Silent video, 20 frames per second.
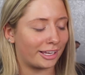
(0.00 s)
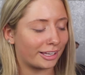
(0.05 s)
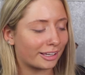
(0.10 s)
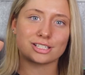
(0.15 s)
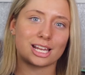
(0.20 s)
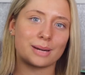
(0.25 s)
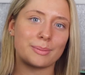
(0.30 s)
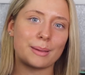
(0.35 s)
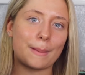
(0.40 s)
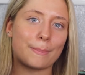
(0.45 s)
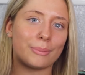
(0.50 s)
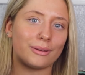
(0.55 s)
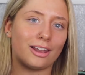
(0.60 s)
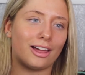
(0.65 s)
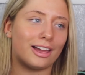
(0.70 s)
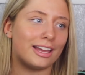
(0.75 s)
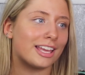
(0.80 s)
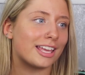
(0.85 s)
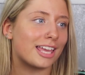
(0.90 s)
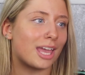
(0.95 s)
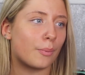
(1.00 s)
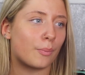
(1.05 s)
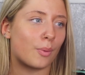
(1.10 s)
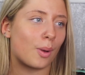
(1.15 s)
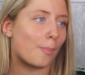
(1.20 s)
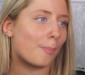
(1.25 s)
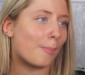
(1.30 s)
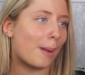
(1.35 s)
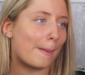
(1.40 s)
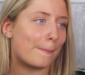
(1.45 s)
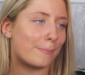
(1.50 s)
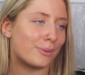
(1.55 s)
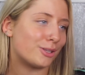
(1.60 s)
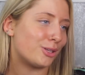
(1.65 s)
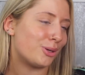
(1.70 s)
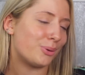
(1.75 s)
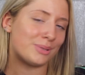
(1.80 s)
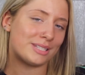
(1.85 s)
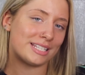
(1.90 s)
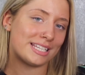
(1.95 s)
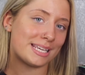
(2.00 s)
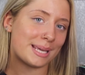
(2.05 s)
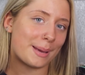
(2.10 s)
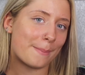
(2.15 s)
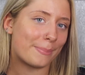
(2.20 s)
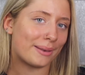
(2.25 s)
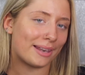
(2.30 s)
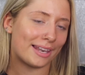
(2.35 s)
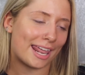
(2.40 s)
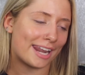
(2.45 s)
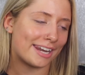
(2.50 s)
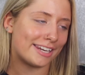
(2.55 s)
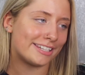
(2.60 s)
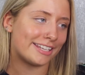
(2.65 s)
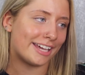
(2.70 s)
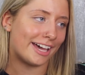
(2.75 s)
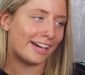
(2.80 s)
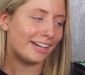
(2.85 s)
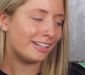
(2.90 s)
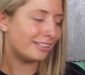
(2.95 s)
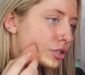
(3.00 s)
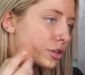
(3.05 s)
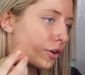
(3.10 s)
I'm just going to be applying it with my beauty blender.